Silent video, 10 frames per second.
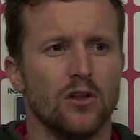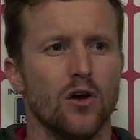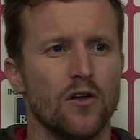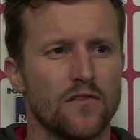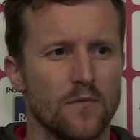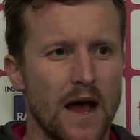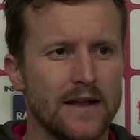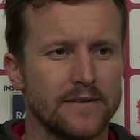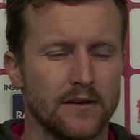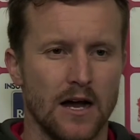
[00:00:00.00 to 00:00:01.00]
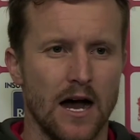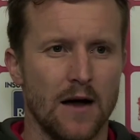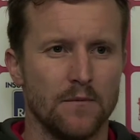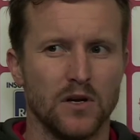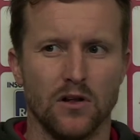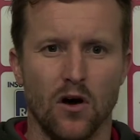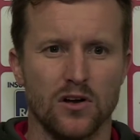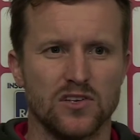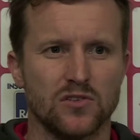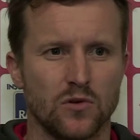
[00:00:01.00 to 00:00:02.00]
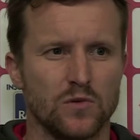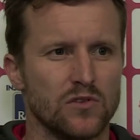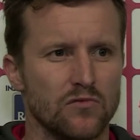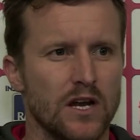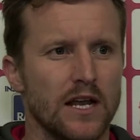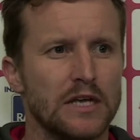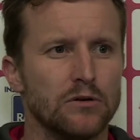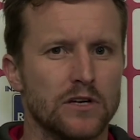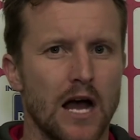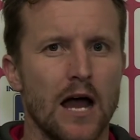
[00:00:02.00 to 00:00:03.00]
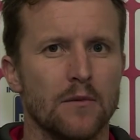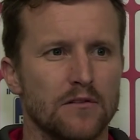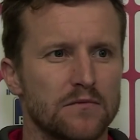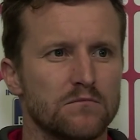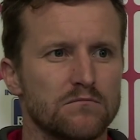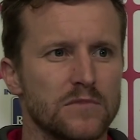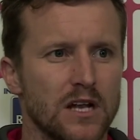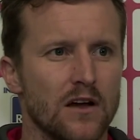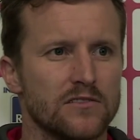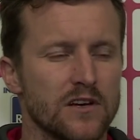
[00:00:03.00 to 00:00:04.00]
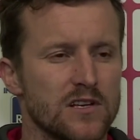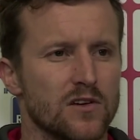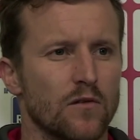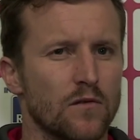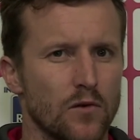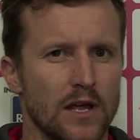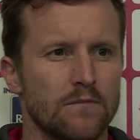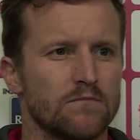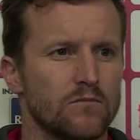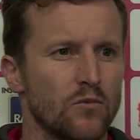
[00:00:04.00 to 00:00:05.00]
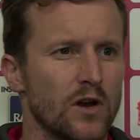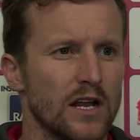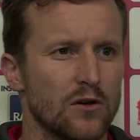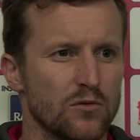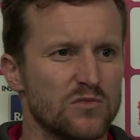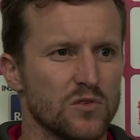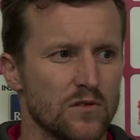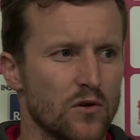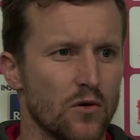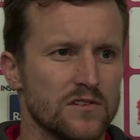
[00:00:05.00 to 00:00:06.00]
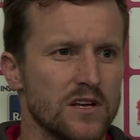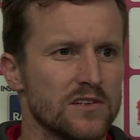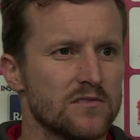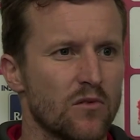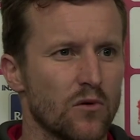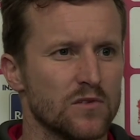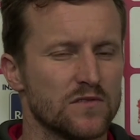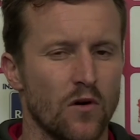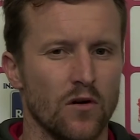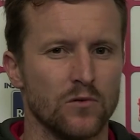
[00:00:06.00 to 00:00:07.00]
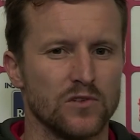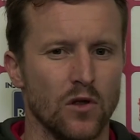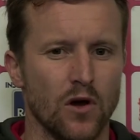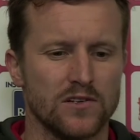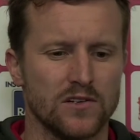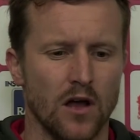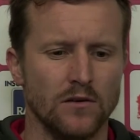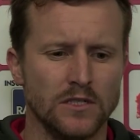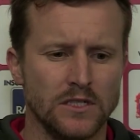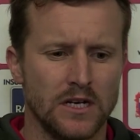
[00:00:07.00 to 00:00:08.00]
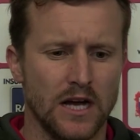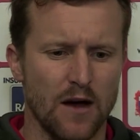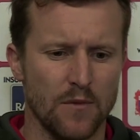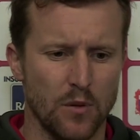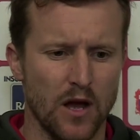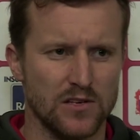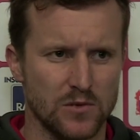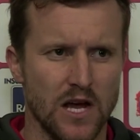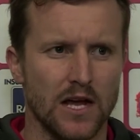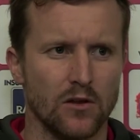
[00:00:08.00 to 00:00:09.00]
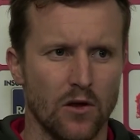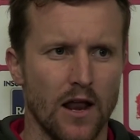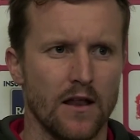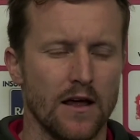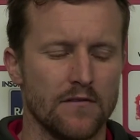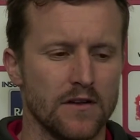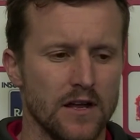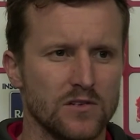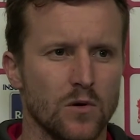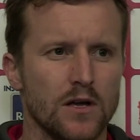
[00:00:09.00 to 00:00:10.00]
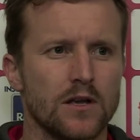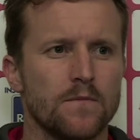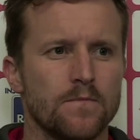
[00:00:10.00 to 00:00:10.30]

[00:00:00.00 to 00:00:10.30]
Learn from that, but I just thought it was a really good game of, you know, TSL footy, really good sort of contest. I thought it was finals like, so the players will take a lot out of that for next week.